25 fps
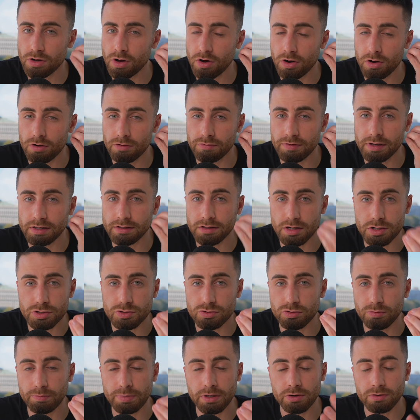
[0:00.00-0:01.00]
of
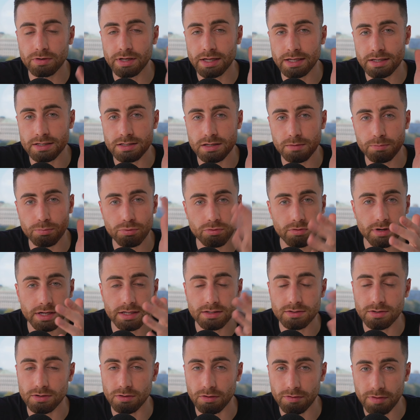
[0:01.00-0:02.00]
industrial buildings
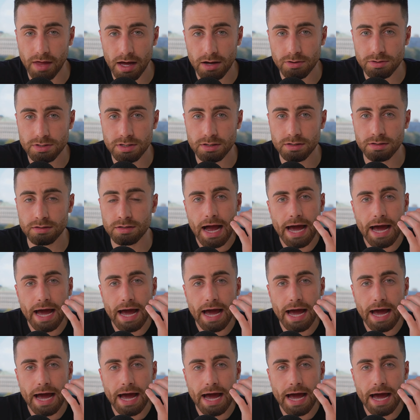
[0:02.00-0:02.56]
pre-2000.